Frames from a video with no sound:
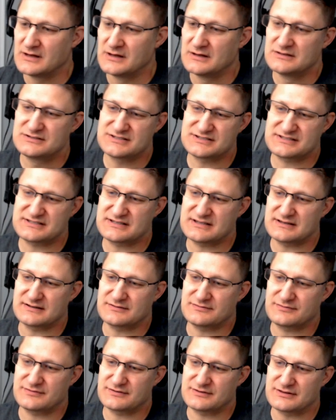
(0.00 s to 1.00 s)
Just
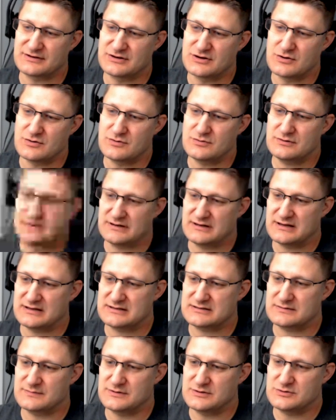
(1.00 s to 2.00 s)
for the note, and yes,
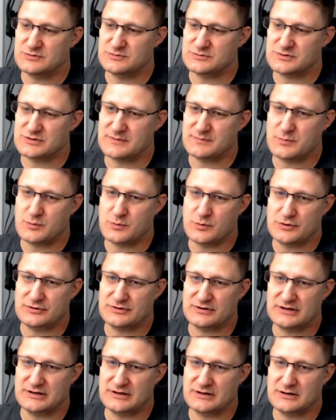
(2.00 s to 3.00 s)
I'm going to use the pointer
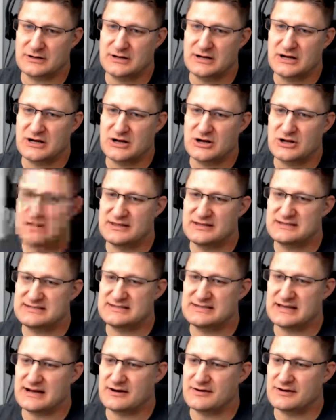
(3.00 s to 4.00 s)
here, in this
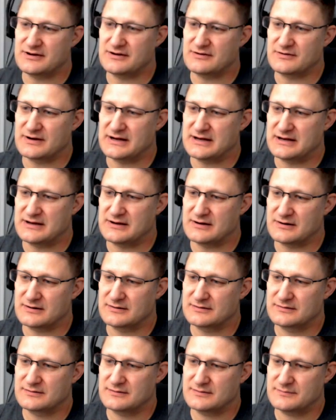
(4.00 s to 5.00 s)
area right here,
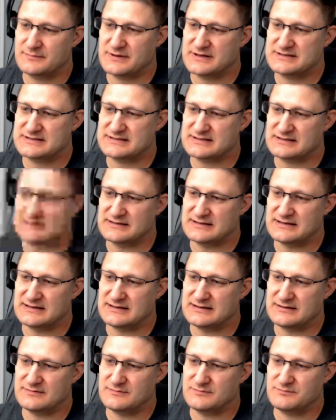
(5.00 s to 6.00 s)

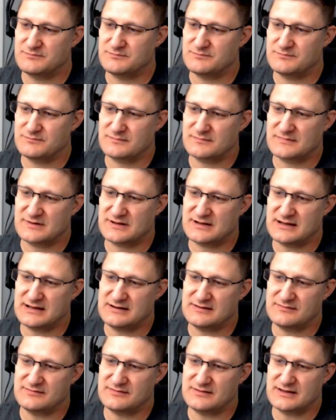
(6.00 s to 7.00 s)
basically kind
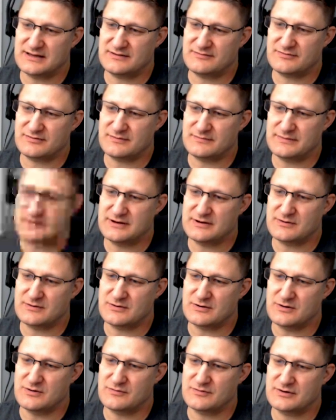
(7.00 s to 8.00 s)
of like from here
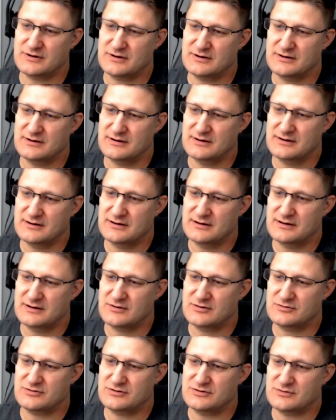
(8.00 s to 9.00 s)
over
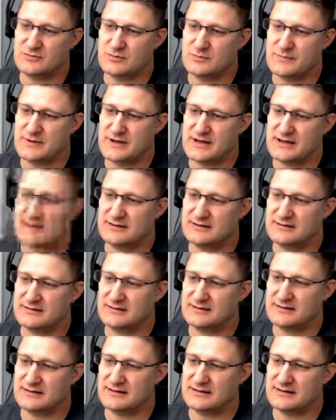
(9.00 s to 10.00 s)
to Quebec
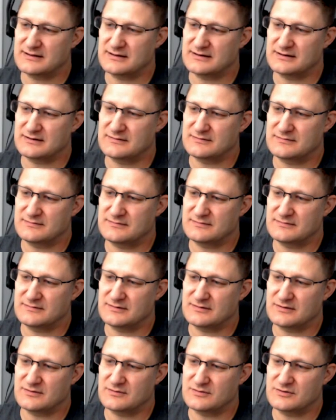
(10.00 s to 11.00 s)

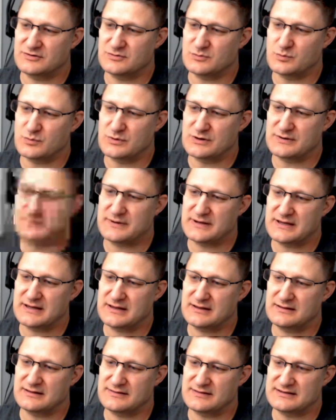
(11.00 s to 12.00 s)
or to
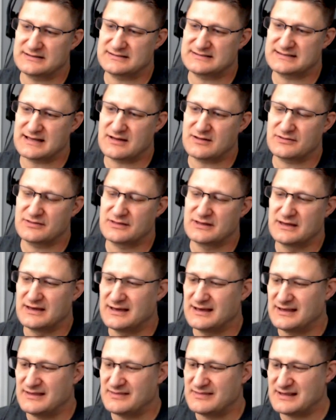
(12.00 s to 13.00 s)
Winnipeg and then south,
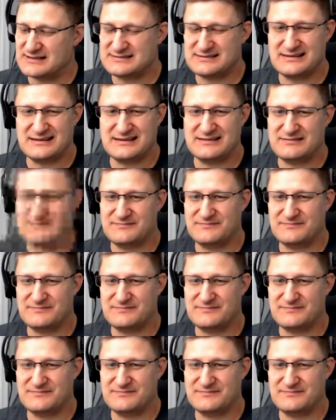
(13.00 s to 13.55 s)
that's like